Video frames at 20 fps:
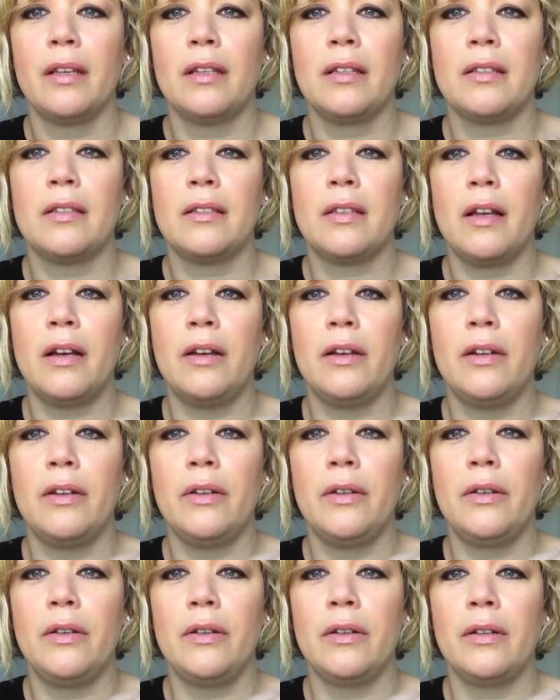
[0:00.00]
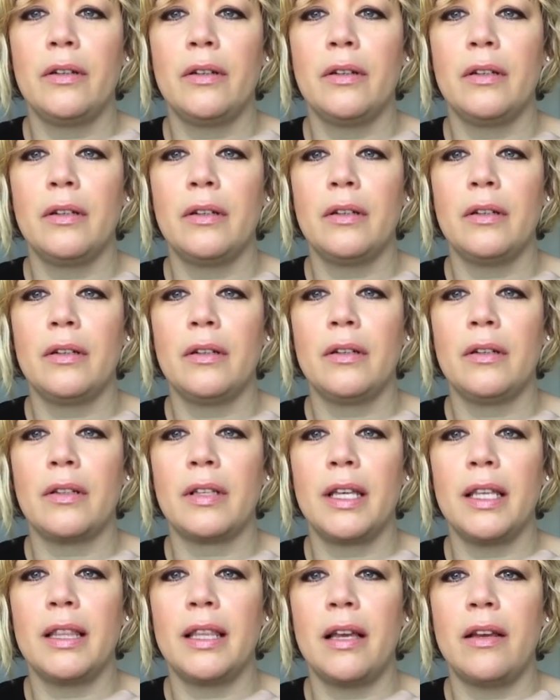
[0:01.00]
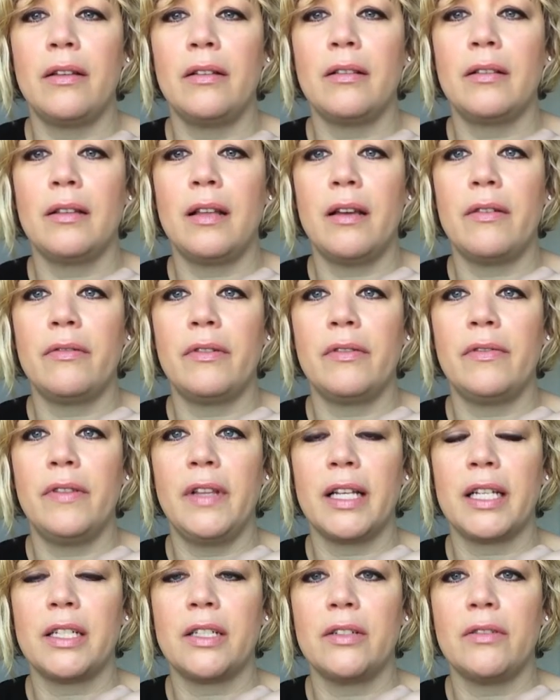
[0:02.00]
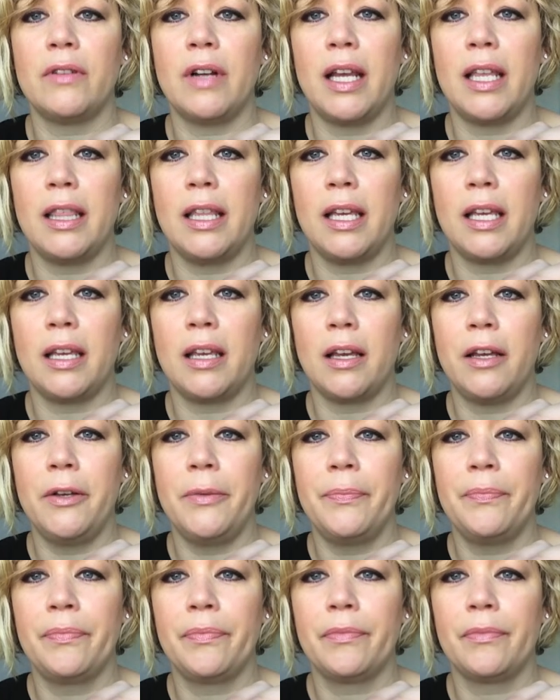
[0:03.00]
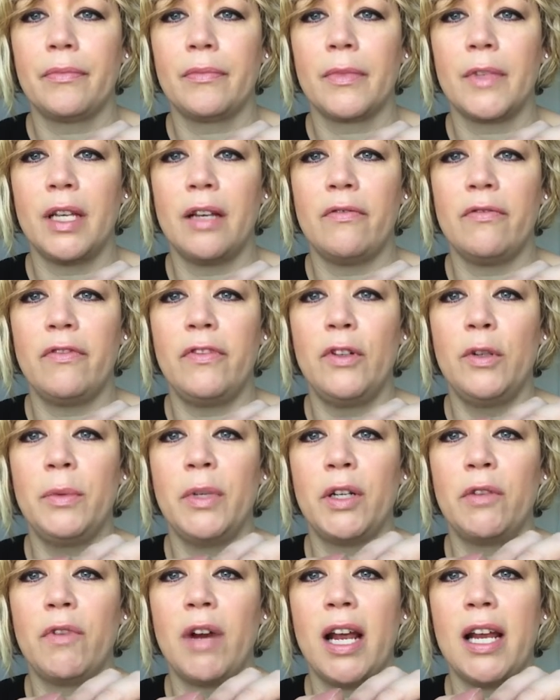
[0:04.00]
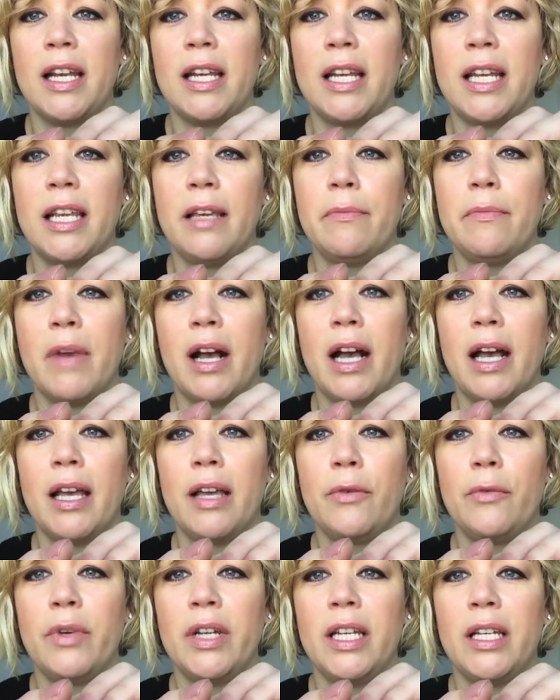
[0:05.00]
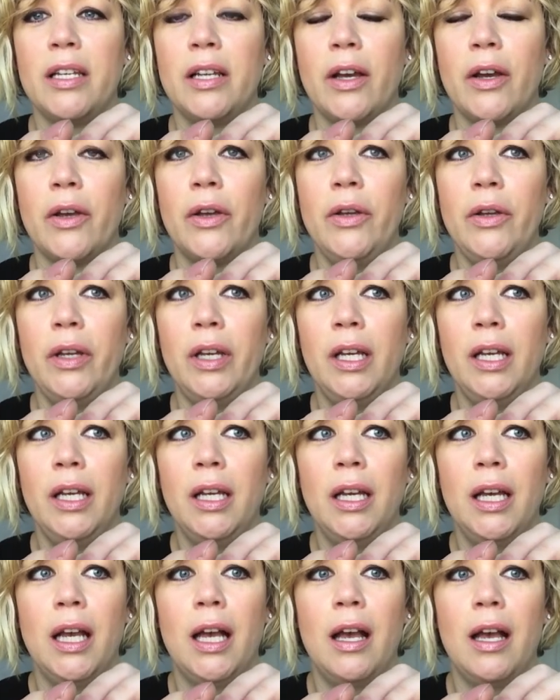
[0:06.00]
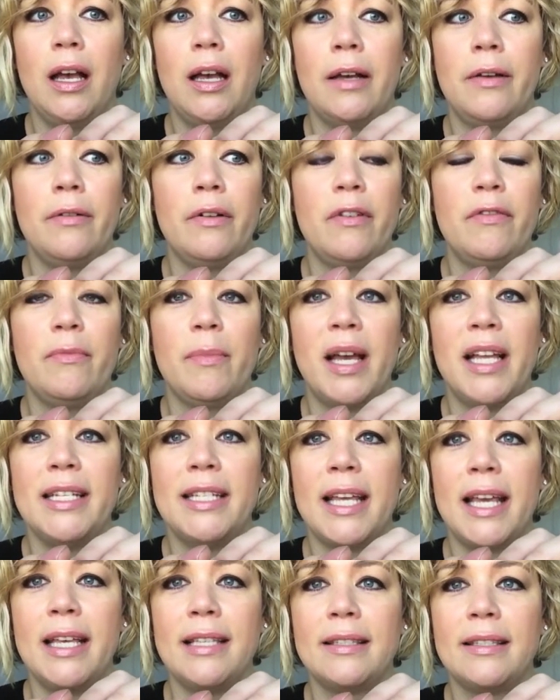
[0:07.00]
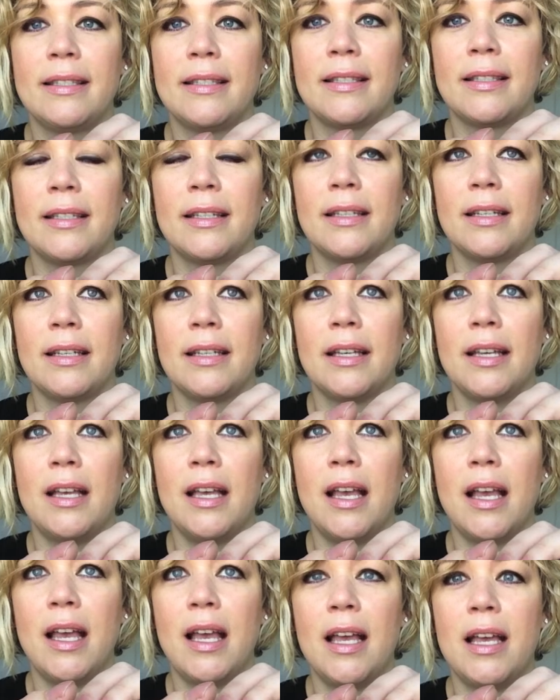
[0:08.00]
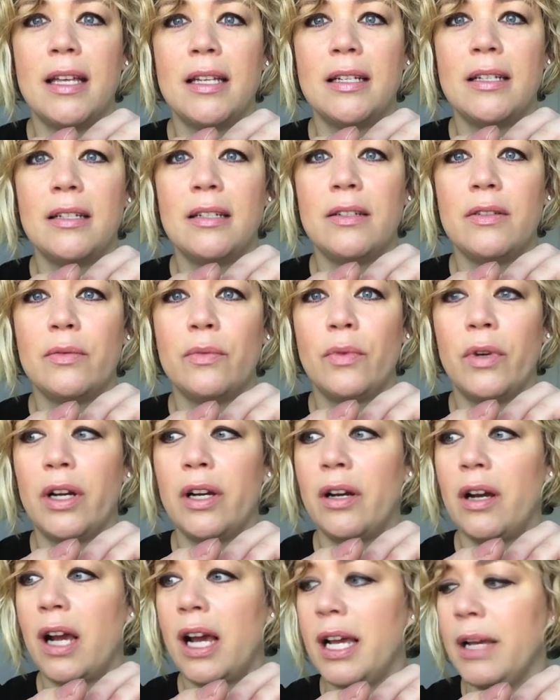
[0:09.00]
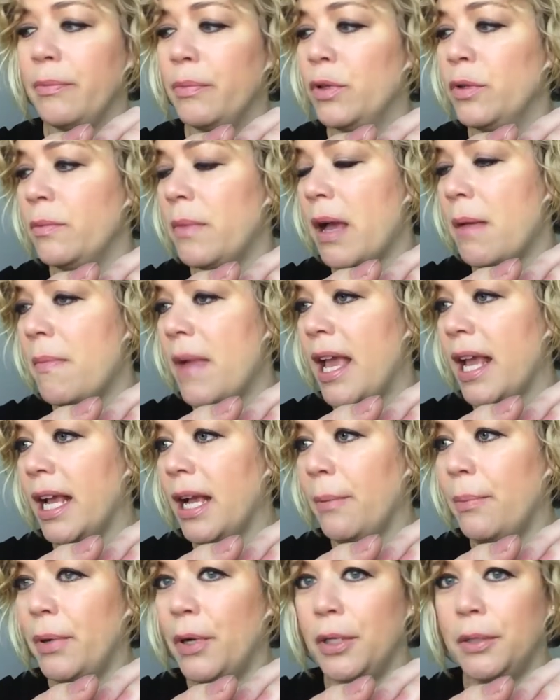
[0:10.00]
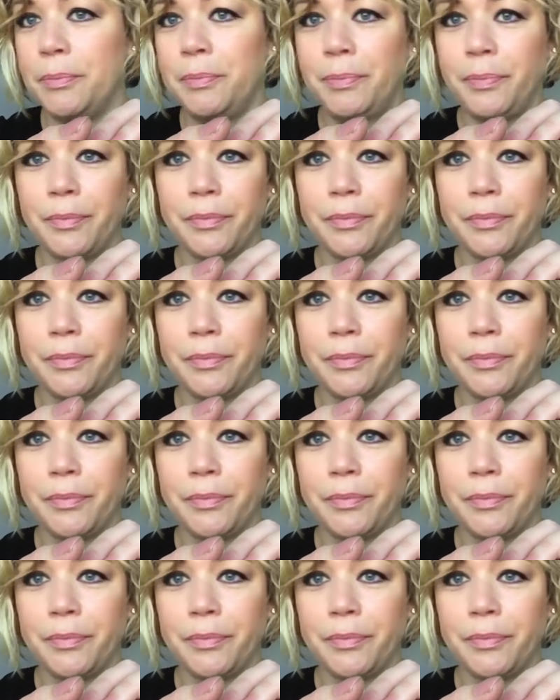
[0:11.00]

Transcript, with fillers: So Let's get that, that reflection right. There you go. I'm filming right near my window uh, of my desk and where I put my makeup on.